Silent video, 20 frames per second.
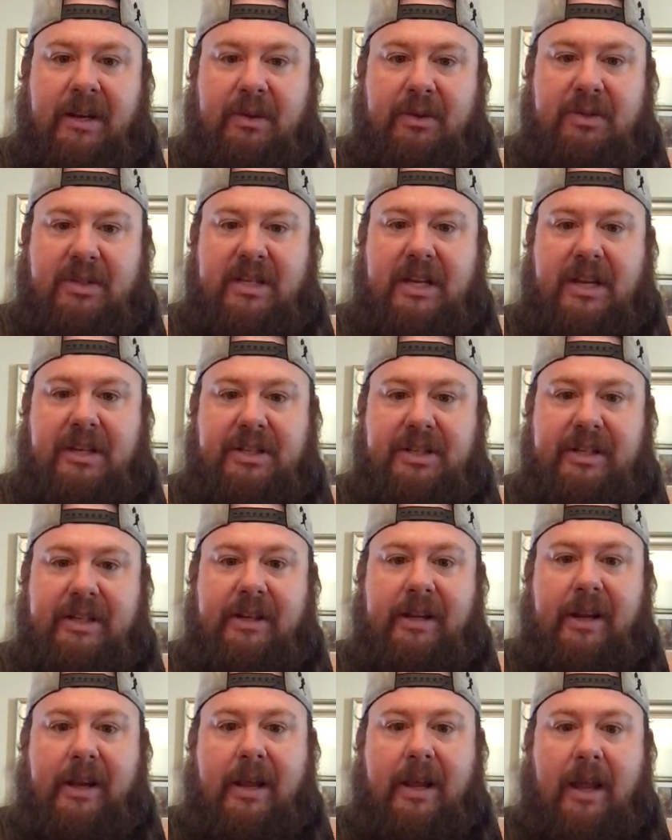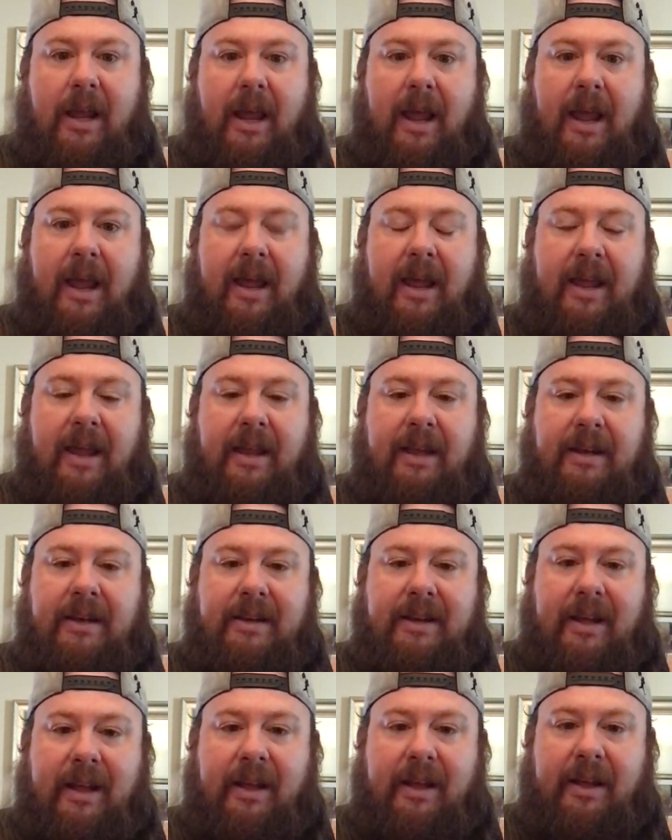session, and
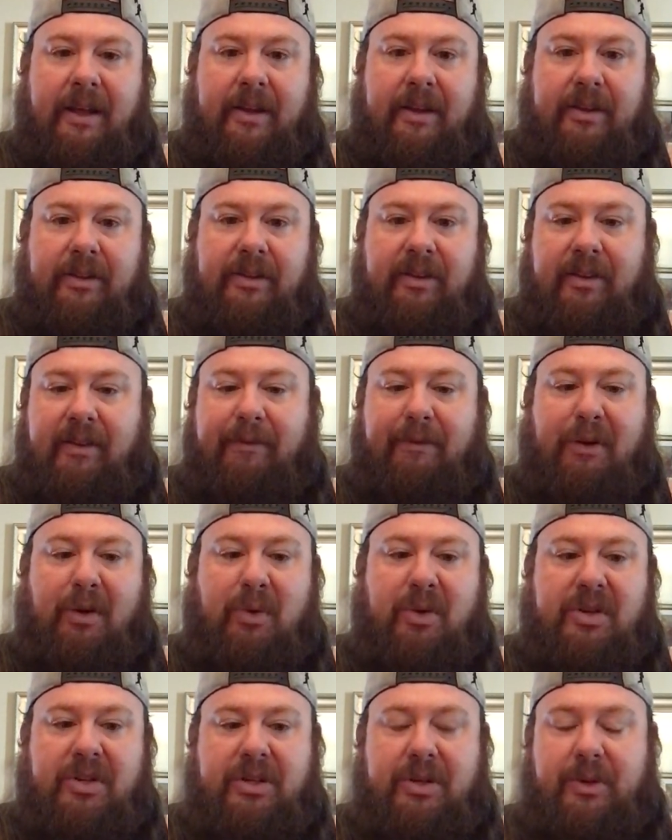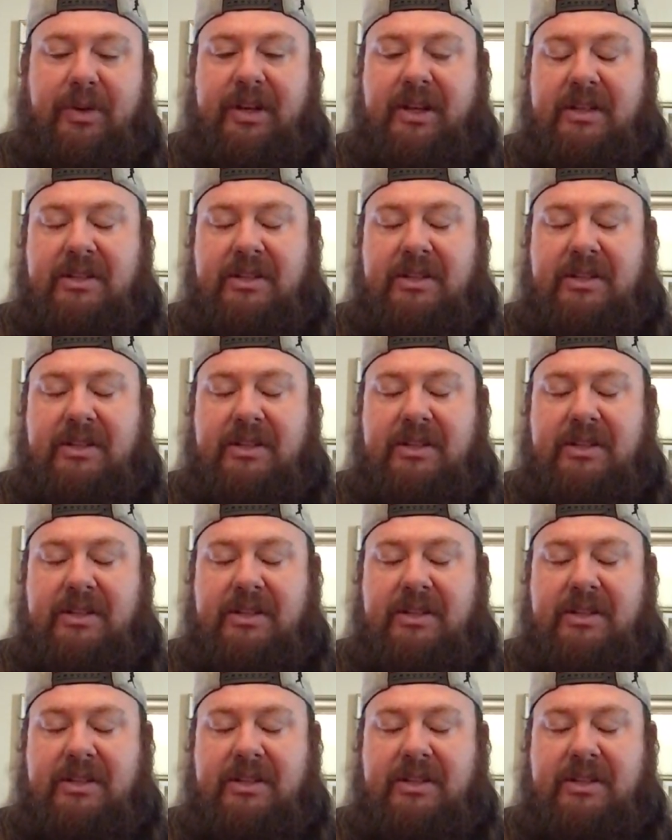look forward to it,